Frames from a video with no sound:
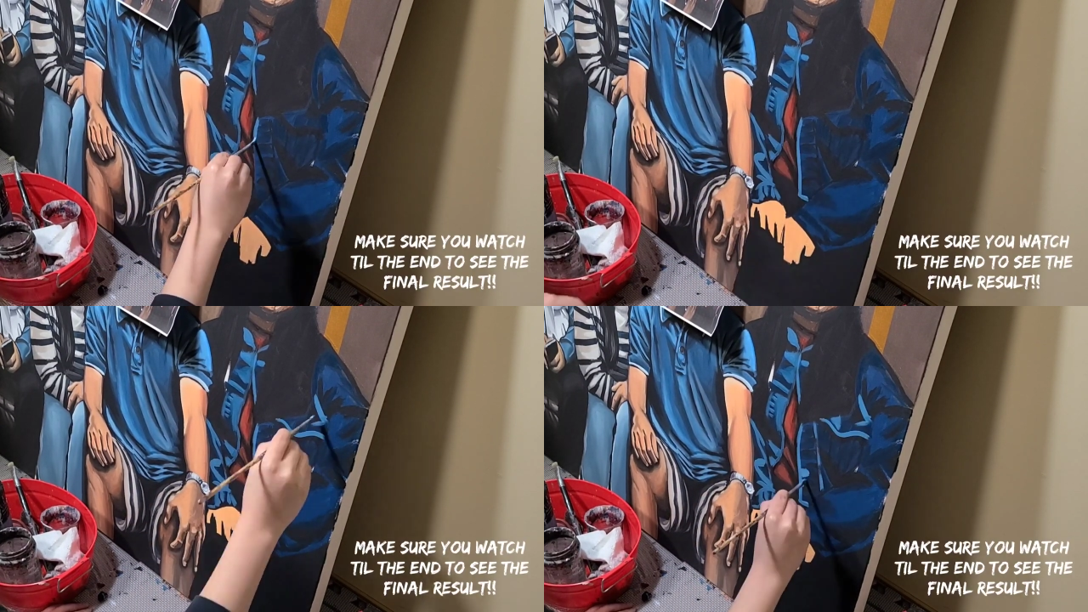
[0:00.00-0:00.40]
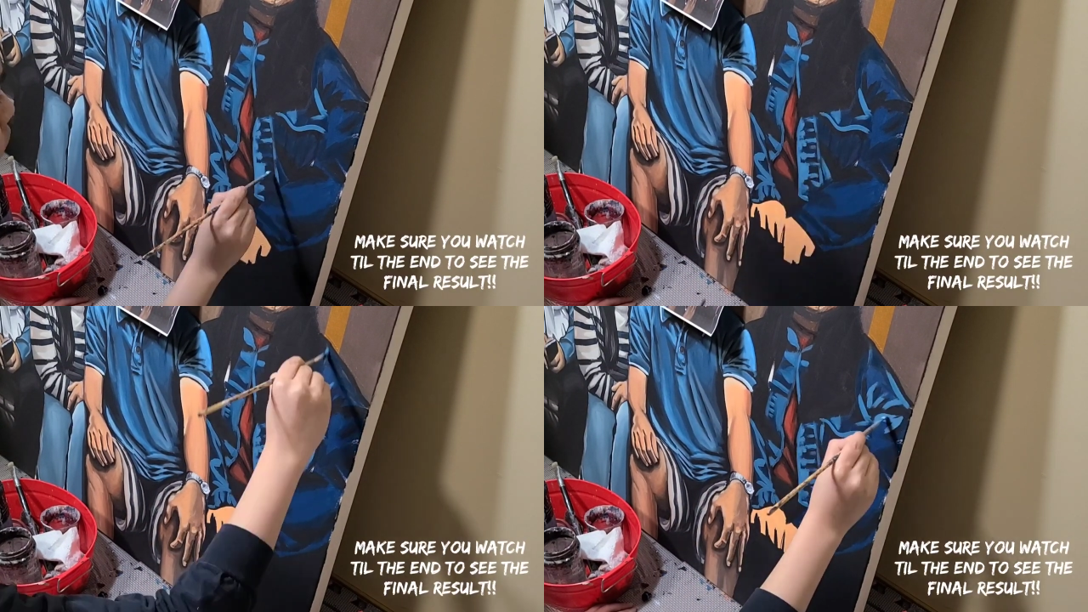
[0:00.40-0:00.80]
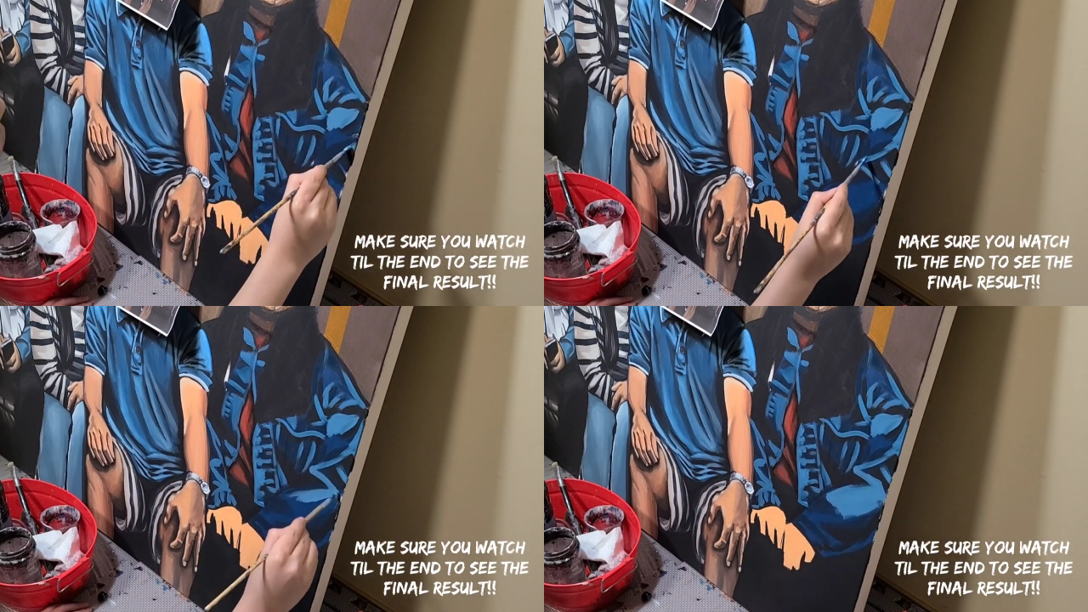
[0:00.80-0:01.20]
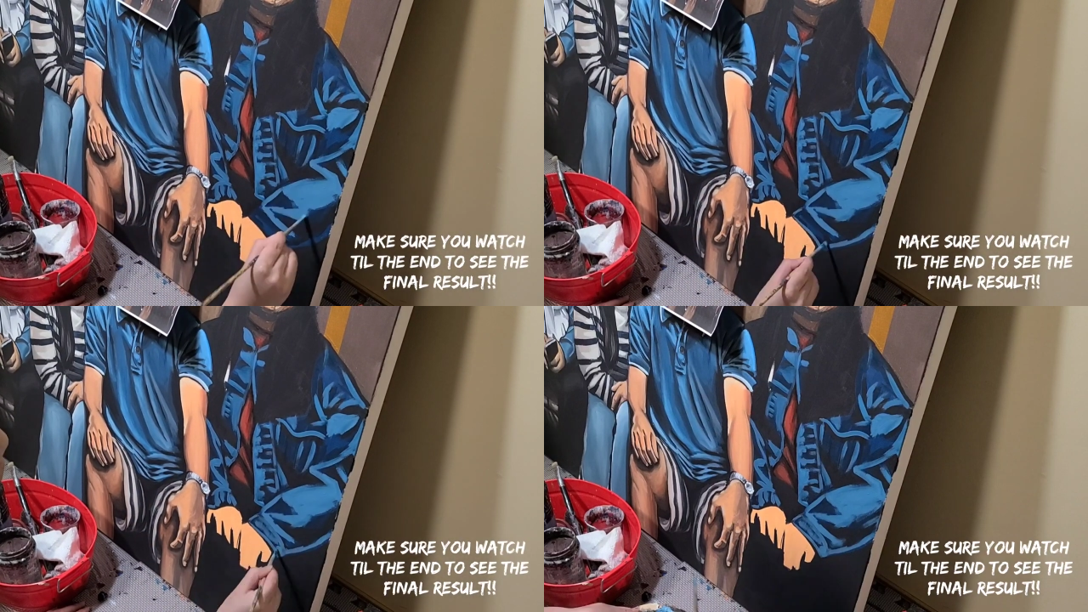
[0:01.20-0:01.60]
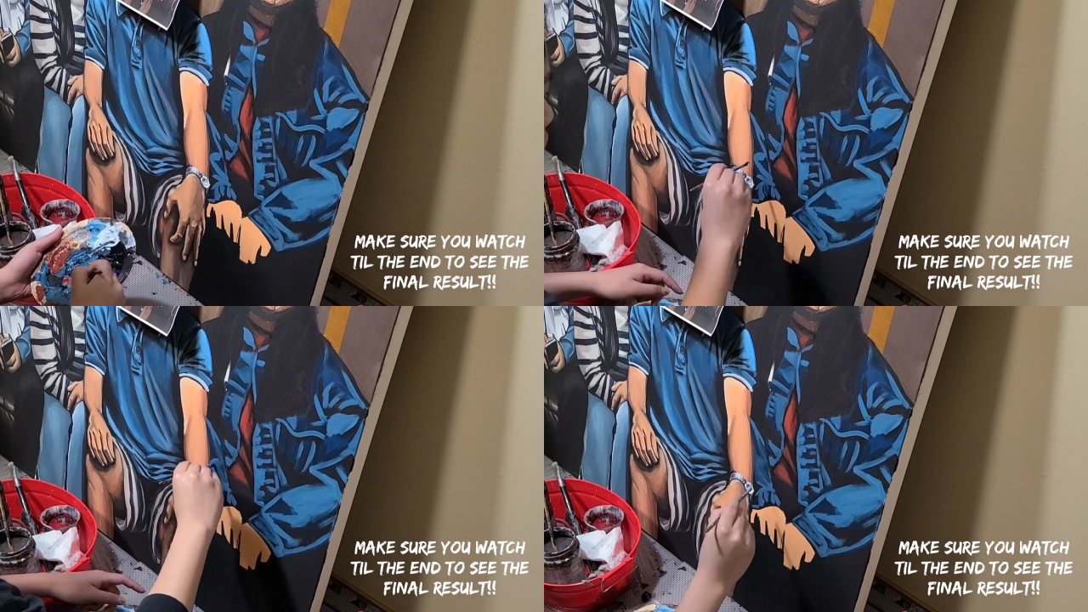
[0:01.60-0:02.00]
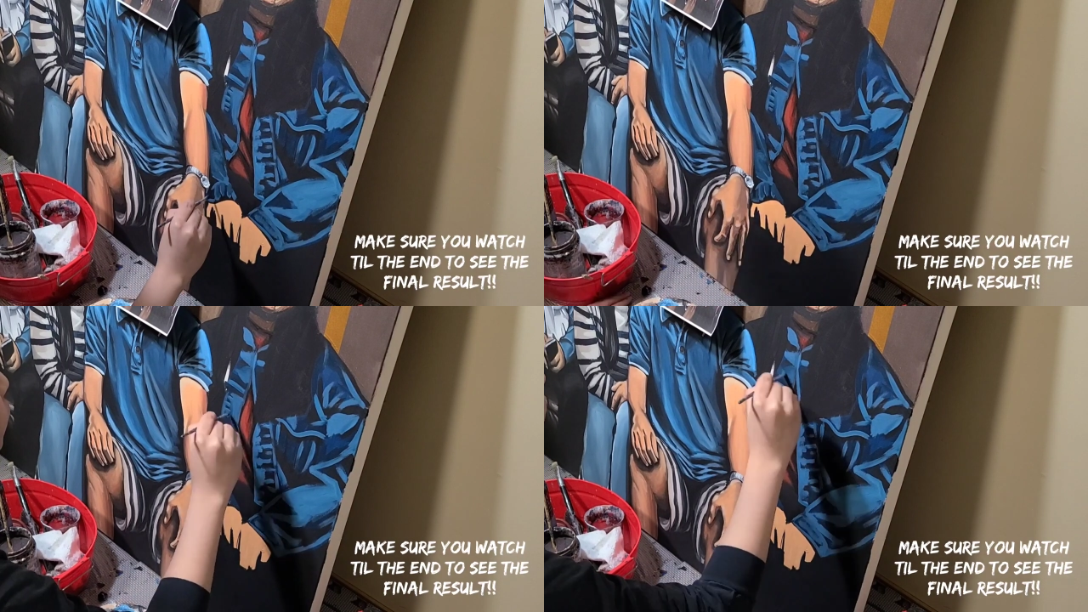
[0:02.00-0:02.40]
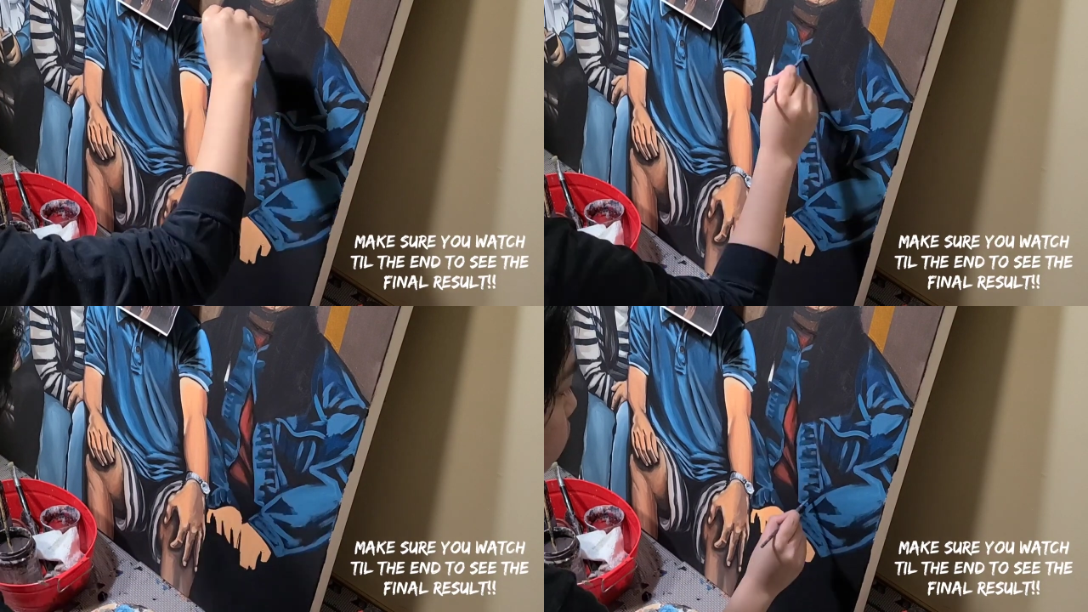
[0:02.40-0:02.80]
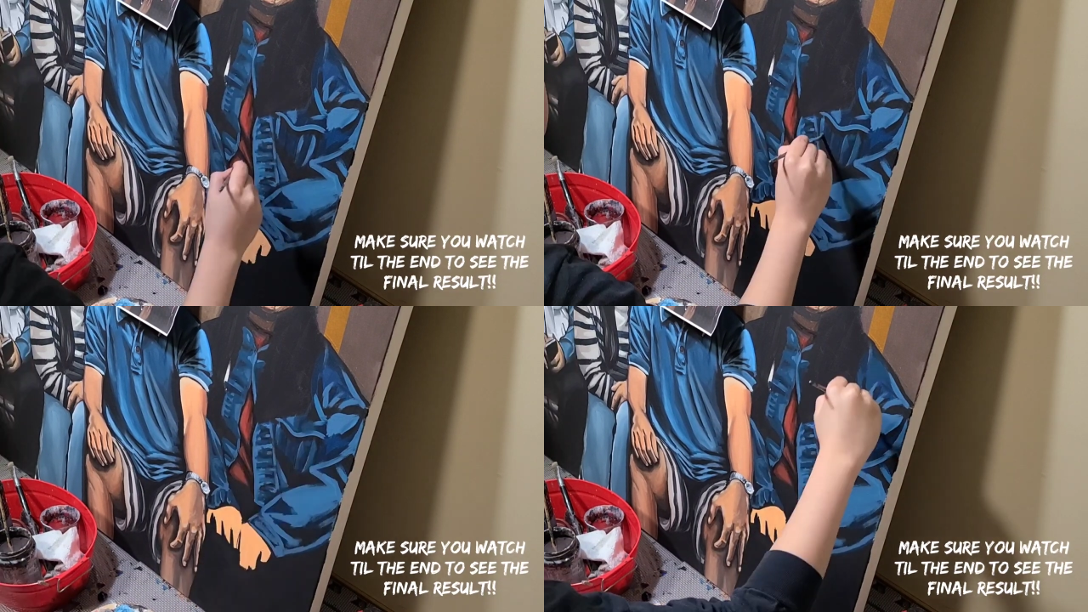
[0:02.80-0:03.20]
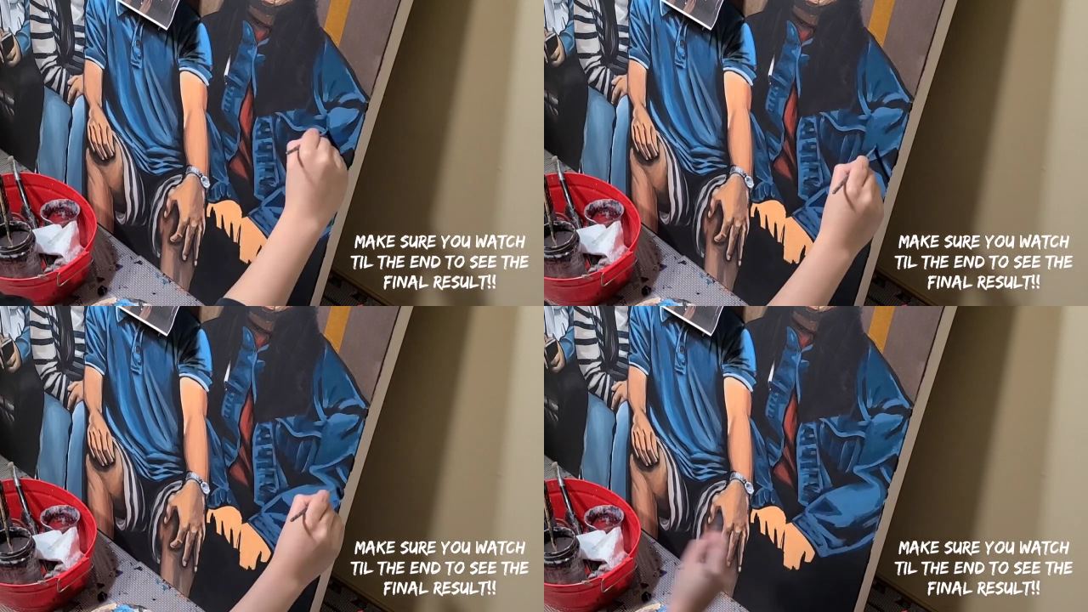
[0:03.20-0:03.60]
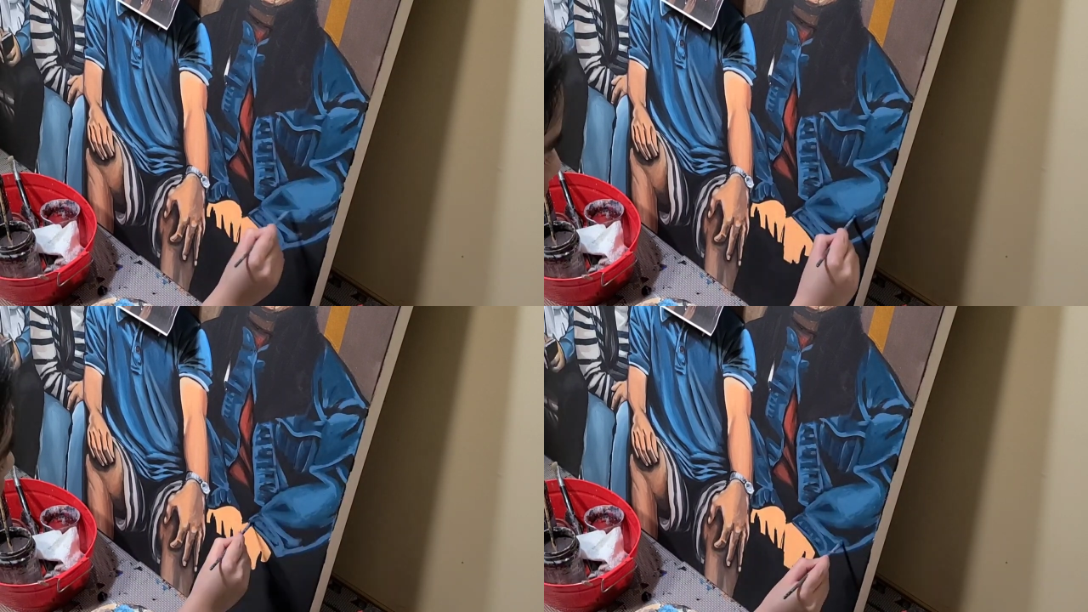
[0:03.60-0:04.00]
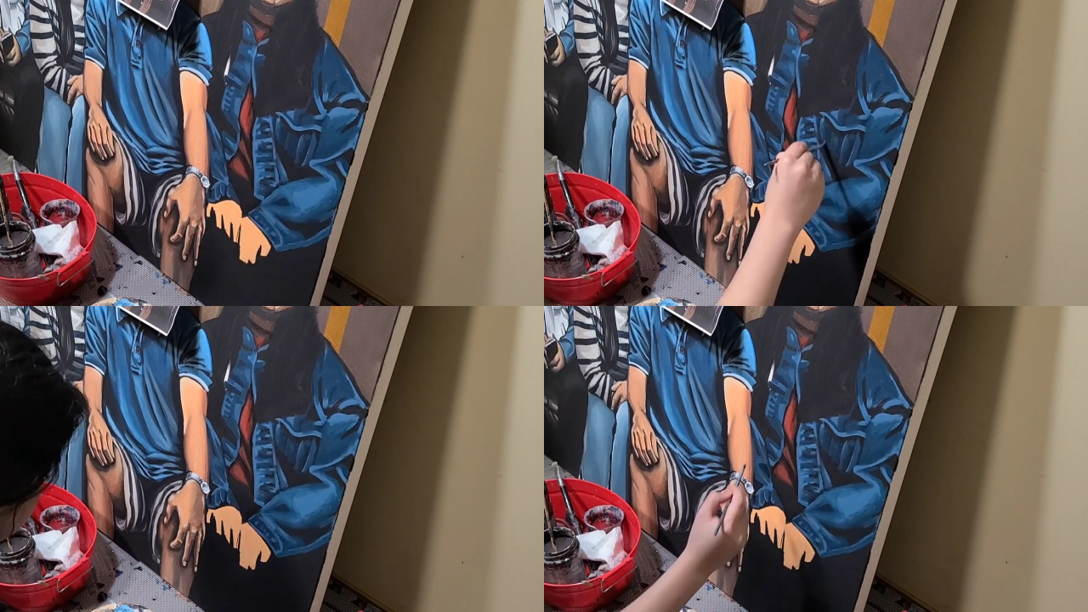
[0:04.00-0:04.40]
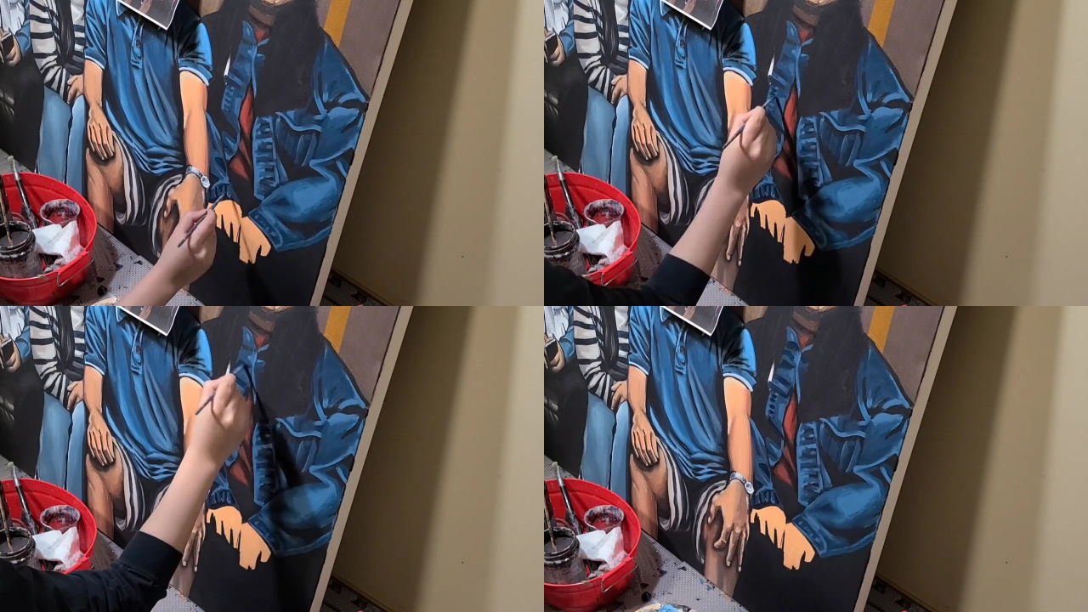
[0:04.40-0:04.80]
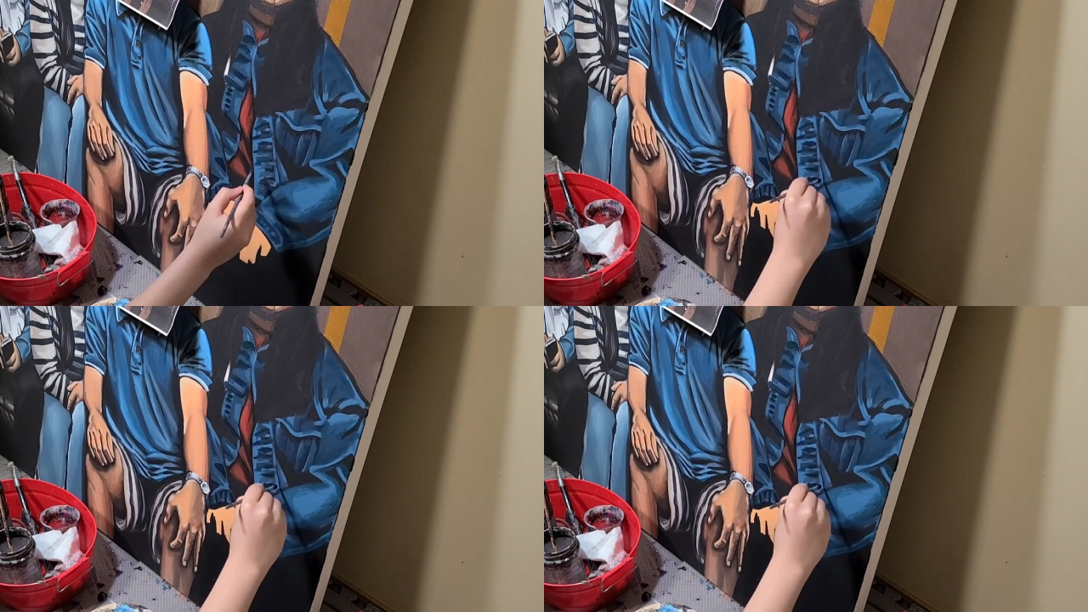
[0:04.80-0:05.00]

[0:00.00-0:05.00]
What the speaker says: No face is visible, so there are no lips to read.